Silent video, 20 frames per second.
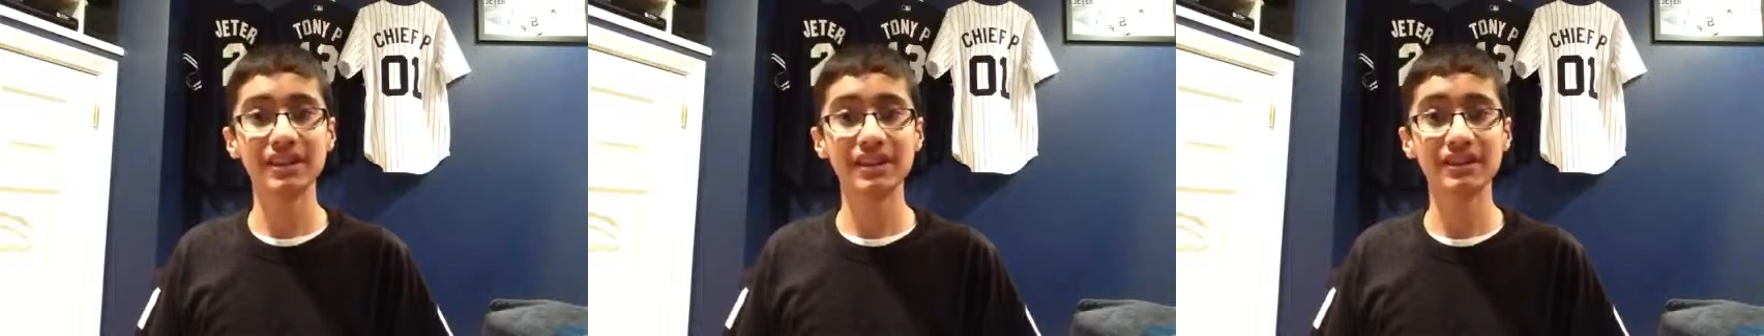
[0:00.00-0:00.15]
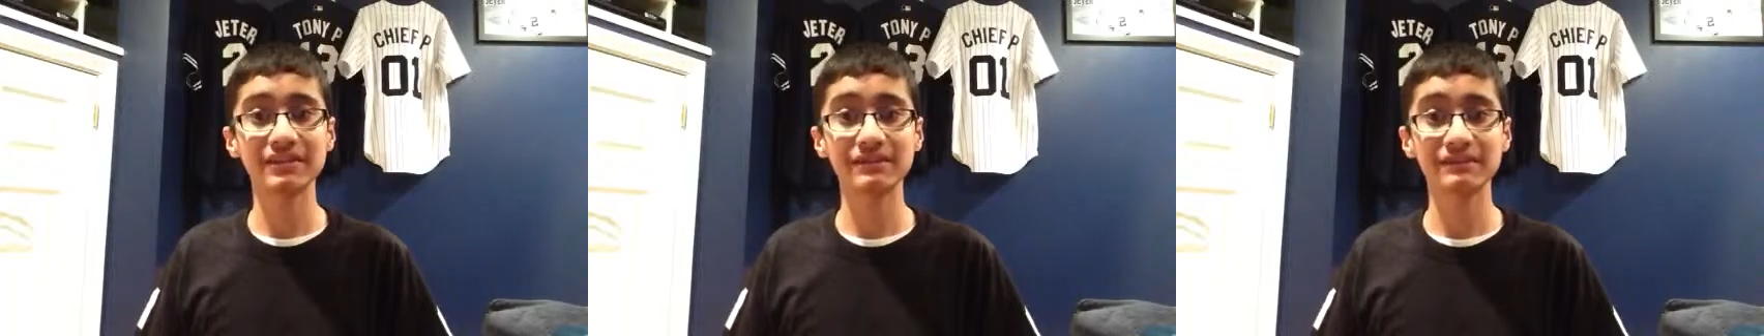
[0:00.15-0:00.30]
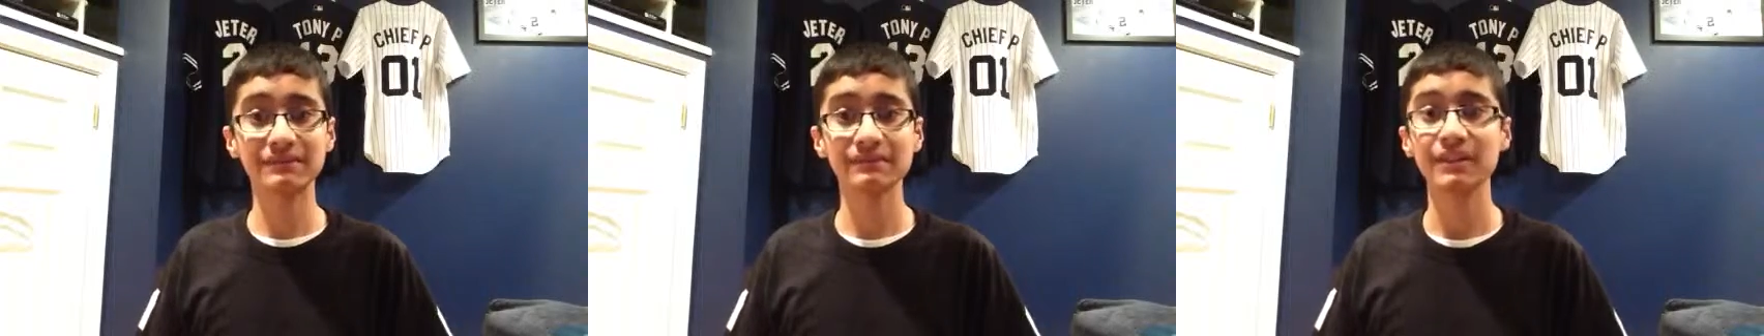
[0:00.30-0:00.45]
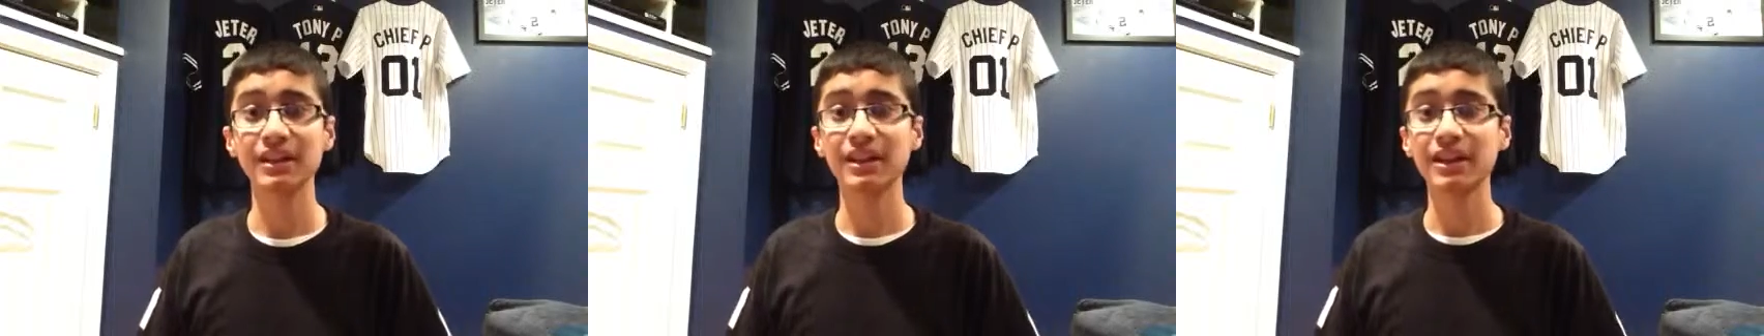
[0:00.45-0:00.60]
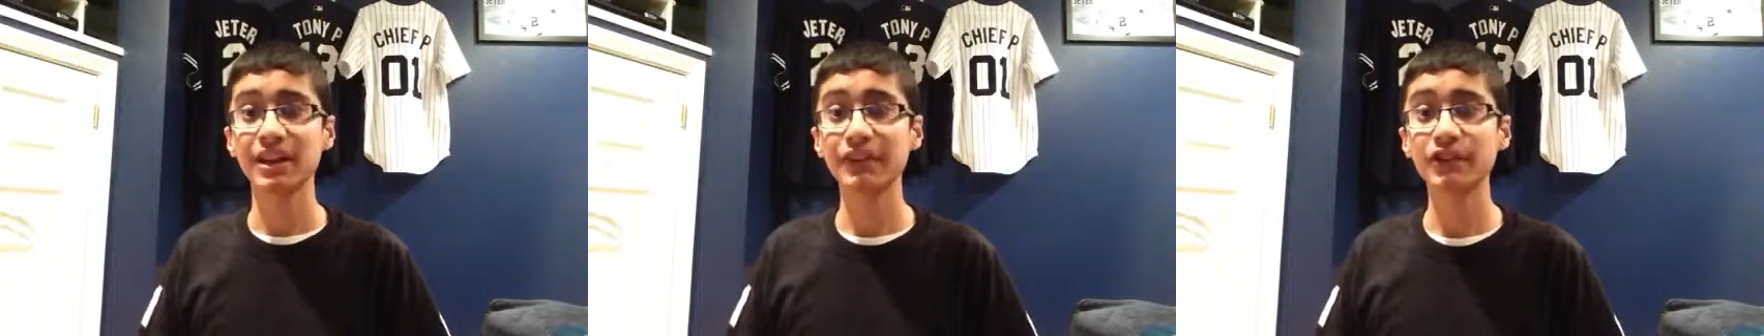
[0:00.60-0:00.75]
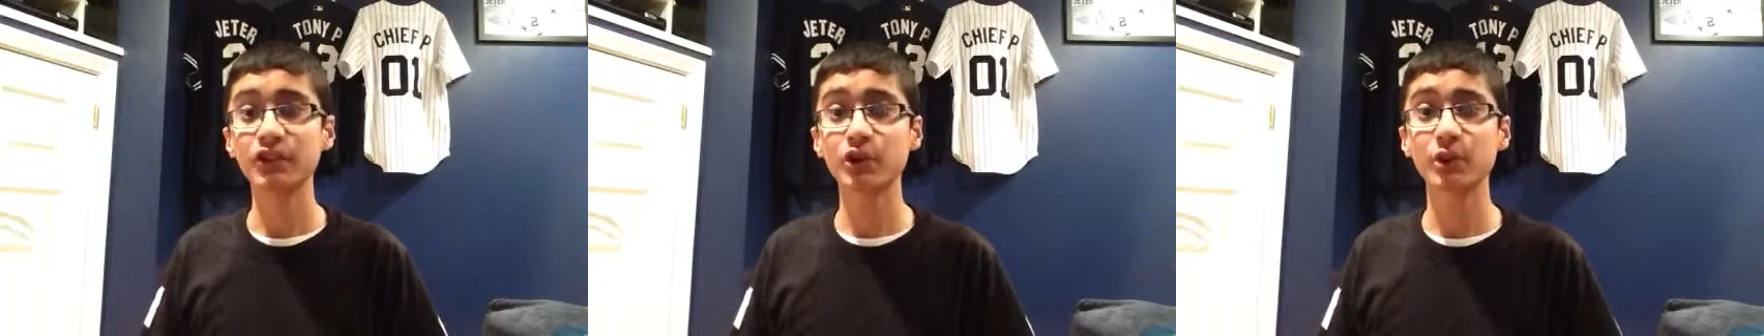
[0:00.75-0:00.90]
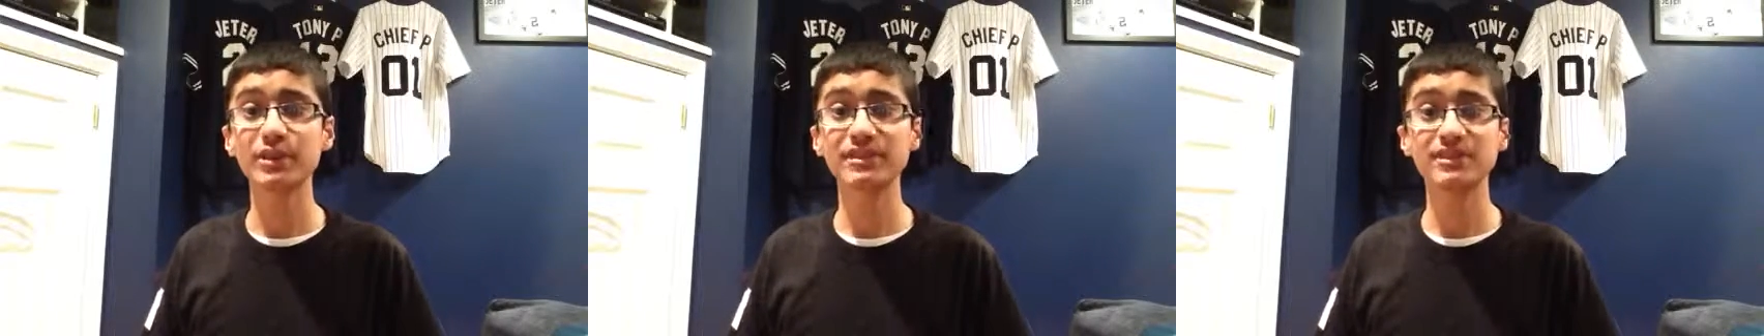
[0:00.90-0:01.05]
And
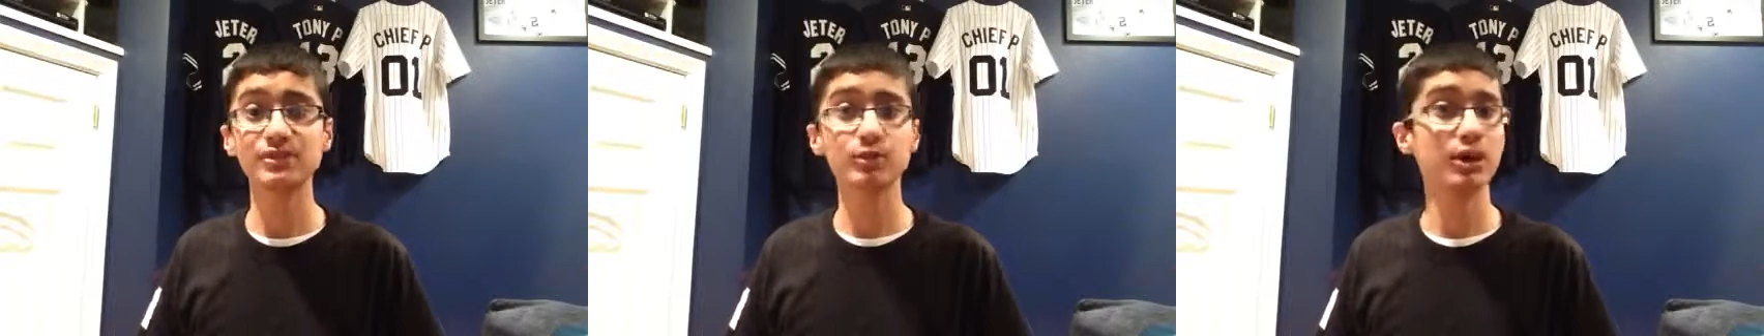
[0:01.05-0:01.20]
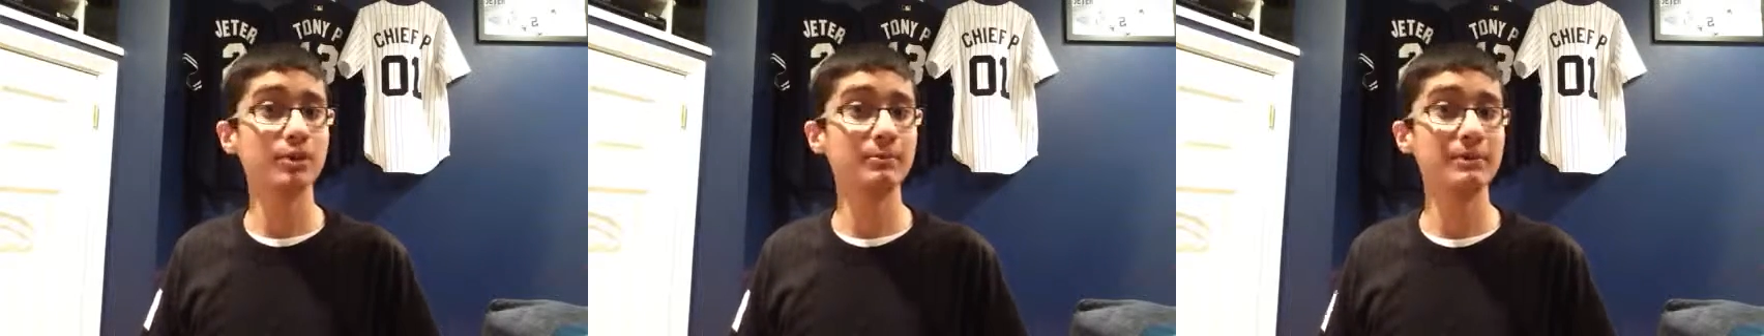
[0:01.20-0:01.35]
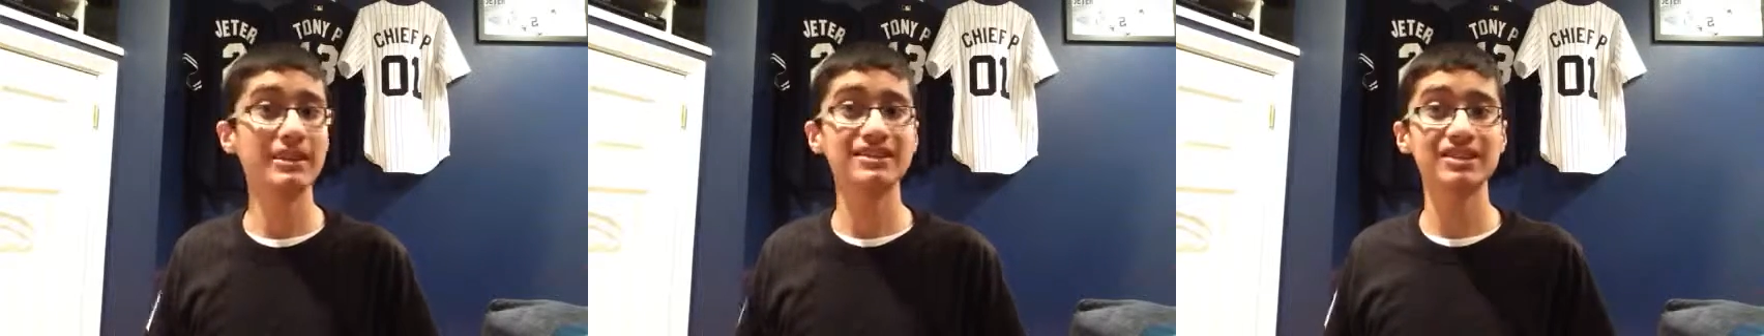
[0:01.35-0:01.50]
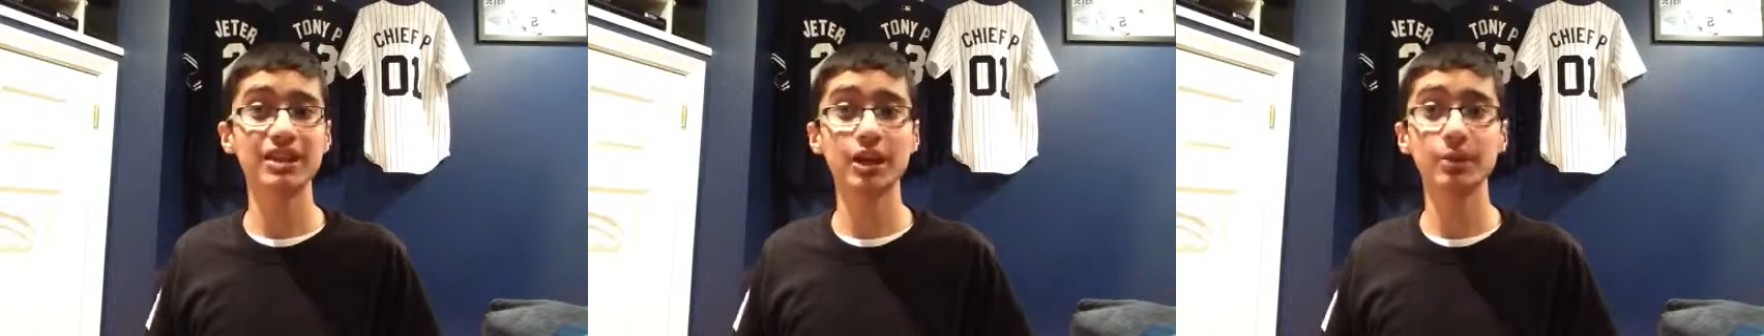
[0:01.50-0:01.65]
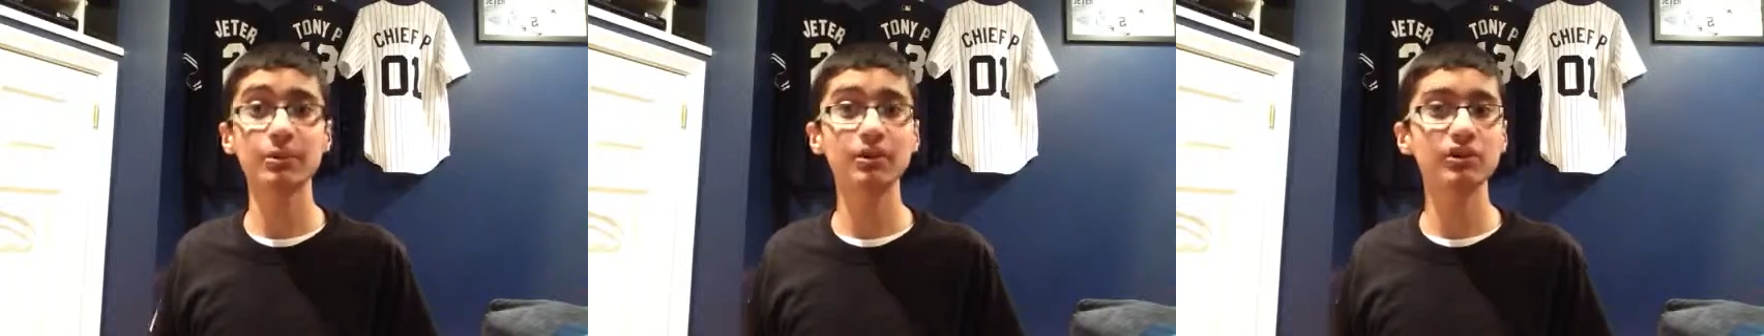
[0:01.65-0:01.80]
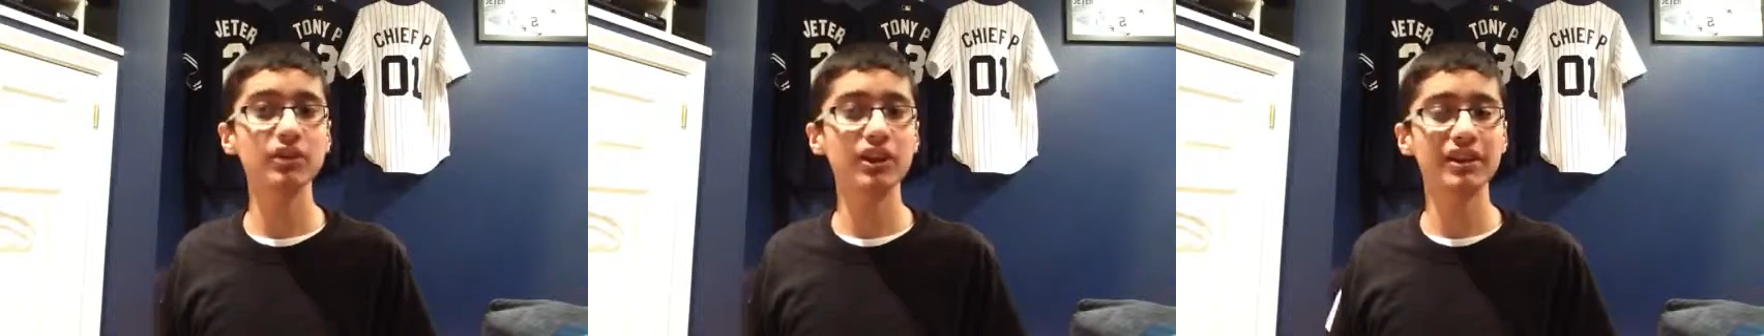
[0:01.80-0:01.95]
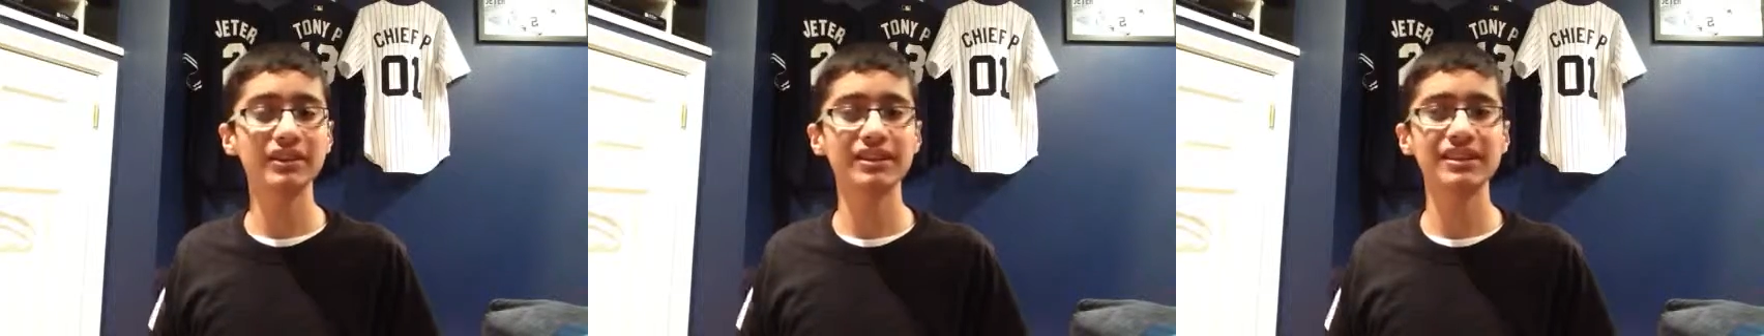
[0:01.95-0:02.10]
of course, knowing my
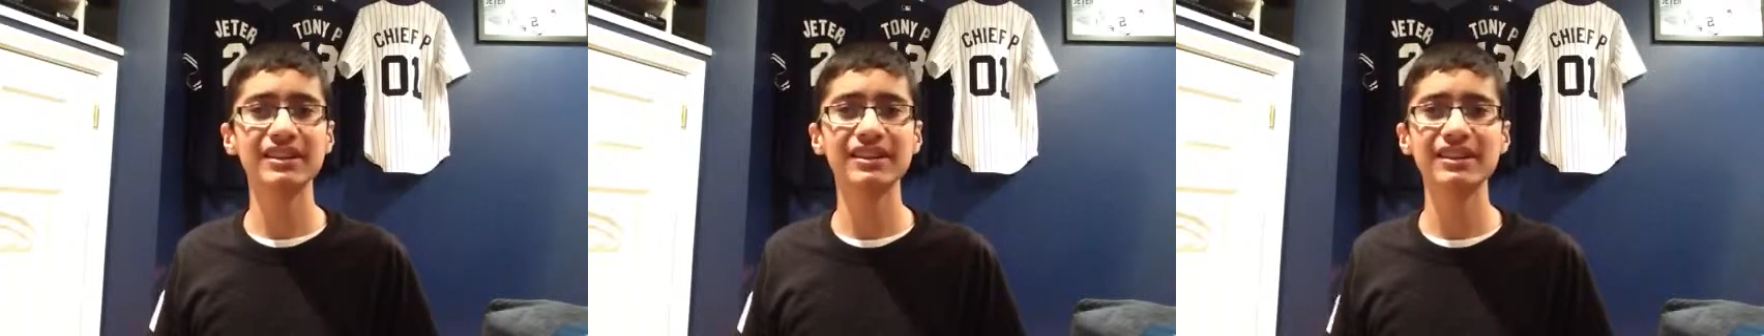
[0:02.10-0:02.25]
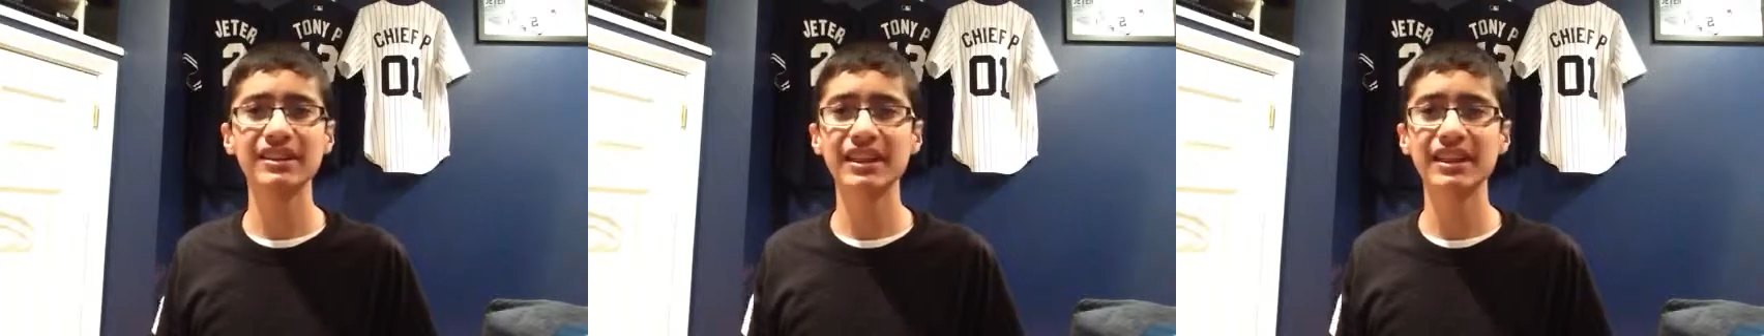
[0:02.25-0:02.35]
terrible luck,